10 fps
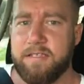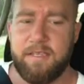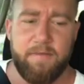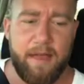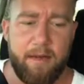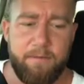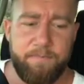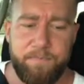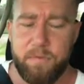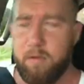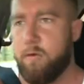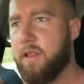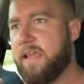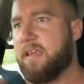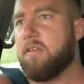give out. Or
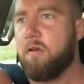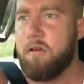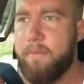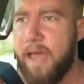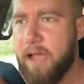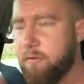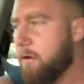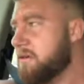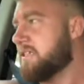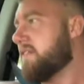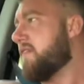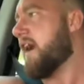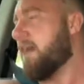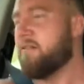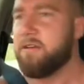like your lower back will always give
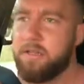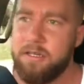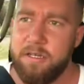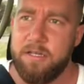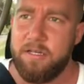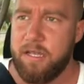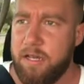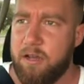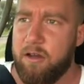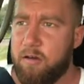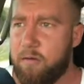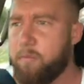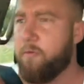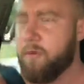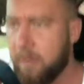out,
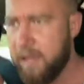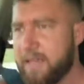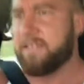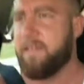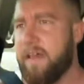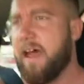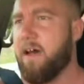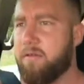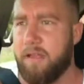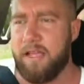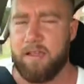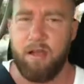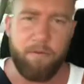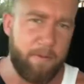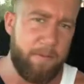before your legs give out, or like
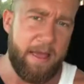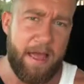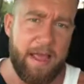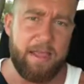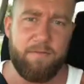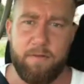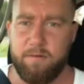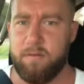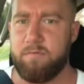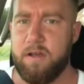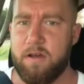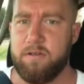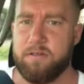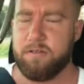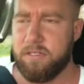your upper back if you're doing
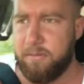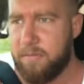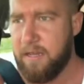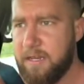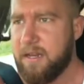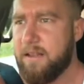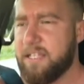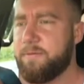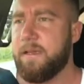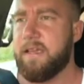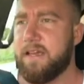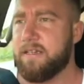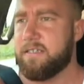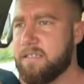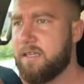rows or something. That's
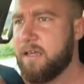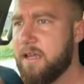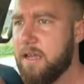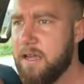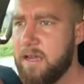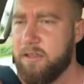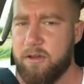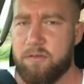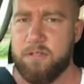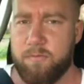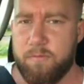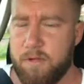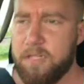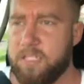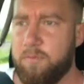because those are
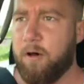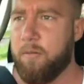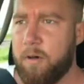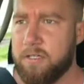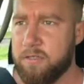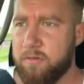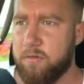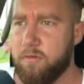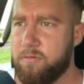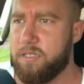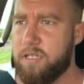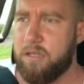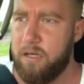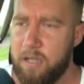really small muscle groups.